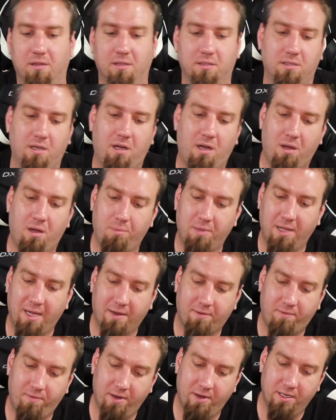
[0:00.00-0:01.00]
This all
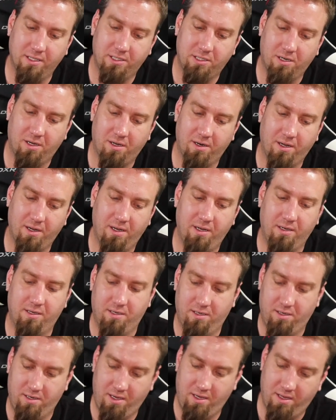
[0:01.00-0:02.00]
black finish on it,
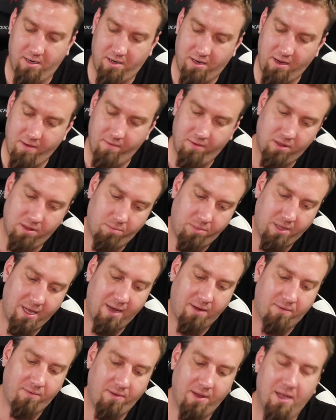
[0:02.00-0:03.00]
and even the
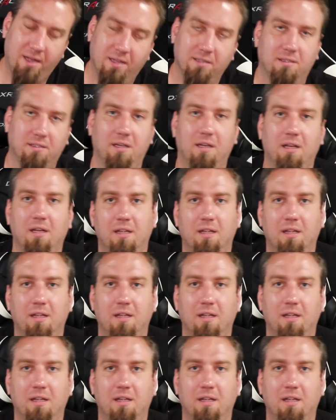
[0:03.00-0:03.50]
black fans.